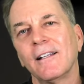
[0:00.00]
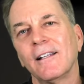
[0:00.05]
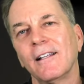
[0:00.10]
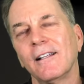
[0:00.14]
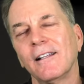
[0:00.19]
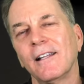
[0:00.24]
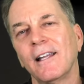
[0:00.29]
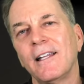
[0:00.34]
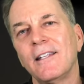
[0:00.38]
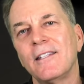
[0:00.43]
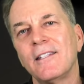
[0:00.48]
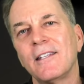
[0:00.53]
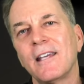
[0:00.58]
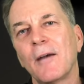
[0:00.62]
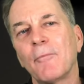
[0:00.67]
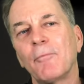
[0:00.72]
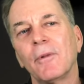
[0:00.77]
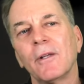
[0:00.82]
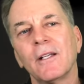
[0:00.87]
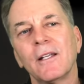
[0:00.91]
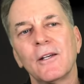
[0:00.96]
Led
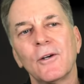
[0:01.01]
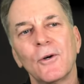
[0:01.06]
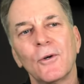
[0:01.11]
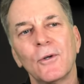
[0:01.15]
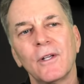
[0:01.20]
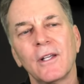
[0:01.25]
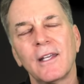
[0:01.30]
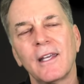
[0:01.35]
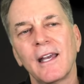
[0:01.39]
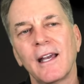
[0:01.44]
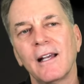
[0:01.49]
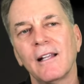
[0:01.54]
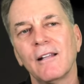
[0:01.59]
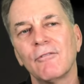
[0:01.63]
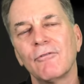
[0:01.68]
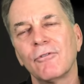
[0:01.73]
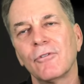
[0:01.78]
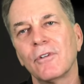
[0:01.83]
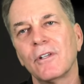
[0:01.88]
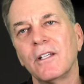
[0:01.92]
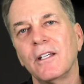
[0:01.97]
Zeppelin Going to
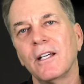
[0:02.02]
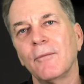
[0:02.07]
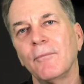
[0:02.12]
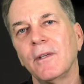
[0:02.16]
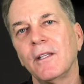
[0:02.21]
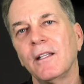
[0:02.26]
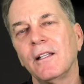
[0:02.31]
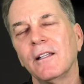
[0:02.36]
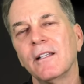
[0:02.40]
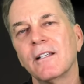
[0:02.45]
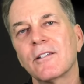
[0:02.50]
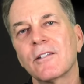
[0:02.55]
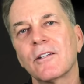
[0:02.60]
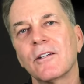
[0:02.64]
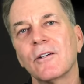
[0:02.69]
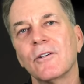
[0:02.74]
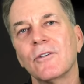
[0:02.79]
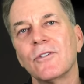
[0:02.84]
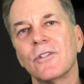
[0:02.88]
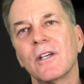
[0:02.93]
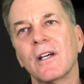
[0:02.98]
California. I mean, the list
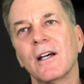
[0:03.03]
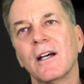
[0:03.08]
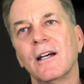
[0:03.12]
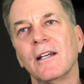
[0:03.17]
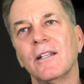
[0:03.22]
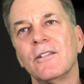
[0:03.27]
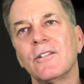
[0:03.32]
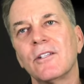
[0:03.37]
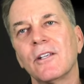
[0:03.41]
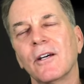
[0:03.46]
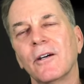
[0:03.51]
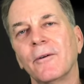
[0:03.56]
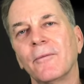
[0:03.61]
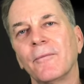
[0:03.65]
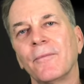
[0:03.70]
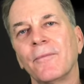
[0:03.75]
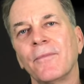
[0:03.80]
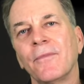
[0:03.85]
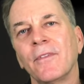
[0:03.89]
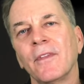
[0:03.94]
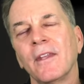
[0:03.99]
goes on. So
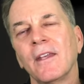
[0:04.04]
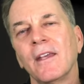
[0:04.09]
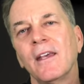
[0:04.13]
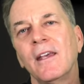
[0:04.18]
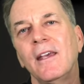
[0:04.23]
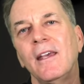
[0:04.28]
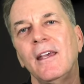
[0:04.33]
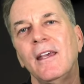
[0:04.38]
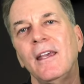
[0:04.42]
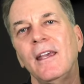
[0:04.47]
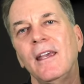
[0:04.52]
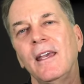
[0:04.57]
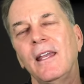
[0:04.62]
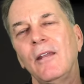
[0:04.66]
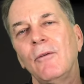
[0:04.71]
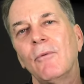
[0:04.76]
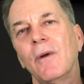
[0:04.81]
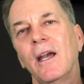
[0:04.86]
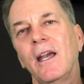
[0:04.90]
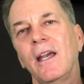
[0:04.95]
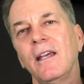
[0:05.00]

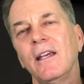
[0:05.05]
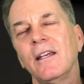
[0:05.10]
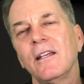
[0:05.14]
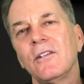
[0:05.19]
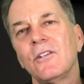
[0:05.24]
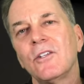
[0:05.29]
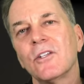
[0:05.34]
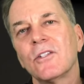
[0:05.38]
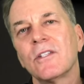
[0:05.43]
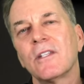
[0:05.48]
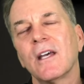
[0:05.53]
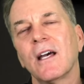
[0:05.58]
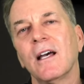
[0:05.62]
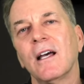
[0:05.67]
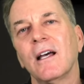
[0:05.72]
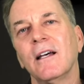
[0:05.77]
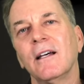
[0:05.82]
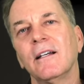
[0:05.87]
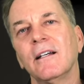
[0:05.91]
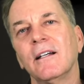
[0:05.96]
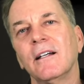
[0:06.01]
anyway, just
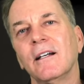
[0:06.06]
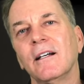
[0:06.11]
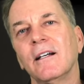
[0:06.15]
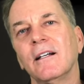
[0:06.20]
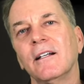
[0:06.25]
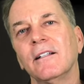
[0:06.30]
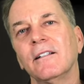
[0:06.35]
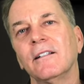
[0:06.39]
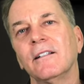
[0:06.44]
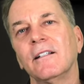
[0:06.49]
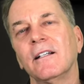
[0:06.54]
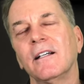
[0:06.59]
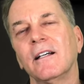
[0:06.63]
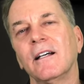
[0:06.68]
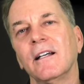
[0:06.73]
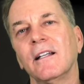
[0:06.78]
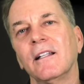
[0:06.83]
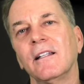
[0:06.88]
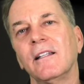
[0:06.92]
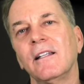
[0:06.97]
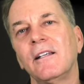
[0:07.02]
a
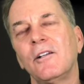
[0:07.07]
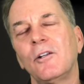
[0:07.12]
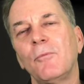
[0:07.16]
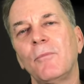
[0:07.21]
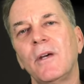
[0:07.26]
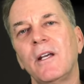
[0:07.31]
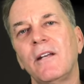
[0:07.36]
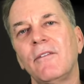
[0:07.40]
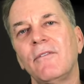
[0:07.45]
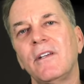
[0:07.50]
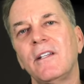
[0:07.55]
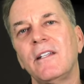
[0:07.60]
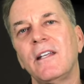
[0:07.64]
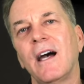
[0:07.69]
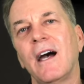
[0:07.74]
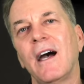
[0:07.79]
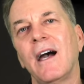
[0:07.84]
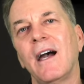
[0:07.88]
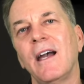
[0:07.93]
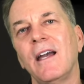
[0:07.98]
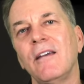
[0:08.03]
little bit of a
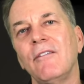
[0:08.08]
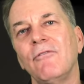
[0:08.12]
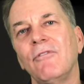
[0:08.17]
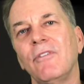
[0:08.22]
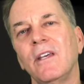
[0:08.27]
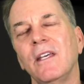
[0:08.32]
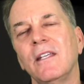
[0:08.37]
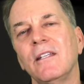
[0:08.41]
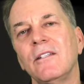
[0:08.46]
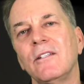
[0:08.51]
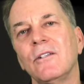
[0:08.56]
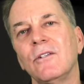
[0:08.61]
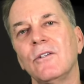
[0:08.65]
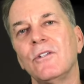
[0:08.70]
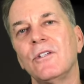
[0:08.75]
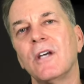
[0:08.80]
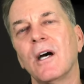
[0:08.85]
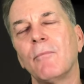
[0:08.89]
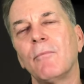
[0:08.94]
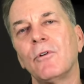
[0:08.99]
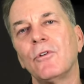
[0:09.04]
dive into
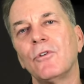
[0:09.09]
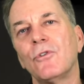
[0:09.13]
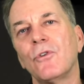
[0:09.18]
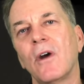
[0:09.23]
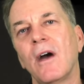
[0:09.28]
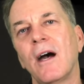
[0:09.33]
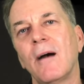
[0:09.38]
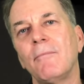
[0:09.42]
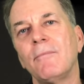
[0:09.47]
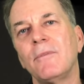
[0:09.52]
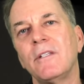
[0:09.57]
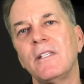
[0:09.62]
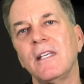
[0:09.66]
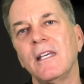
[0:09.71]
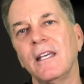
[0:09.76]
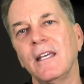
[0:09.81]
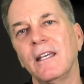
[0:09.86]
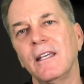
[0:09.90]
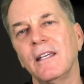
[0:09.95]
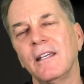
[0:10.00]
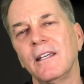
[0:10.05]
double drop
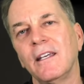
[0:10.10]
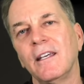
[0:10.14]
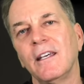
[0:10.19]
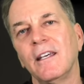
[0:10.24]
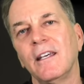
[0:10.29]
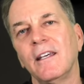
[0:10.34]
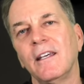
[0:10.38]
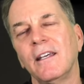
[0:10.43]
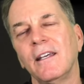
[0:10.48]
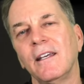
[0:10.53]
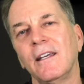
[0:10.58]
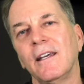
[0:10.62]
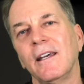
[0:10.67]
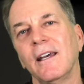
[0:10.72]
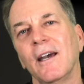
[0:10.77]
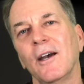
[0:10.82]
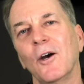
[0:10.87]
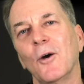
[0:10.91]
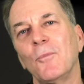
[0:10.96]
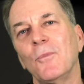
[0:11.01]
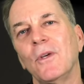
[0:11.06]
D.
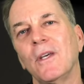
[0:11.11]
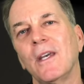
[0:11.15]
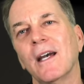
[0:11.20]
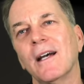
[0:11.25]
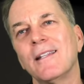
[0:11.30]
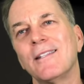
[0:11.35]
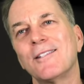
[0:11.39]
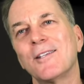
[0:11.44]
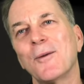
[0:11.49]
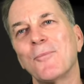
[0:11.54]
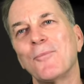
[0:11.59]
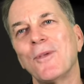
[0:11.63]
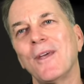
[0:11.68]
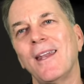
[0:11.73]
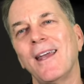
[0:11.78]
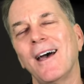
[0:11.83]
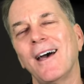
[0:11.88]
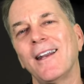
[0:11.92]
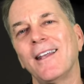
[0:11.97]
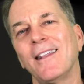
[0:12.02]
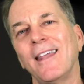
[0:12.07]
I hope you got something
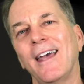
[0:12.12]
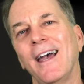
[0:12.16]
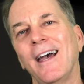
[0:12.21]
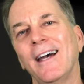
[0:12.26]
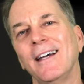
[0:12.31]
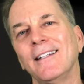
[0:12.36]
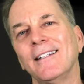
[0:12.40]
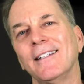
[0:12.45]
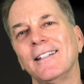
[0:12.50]
out of that.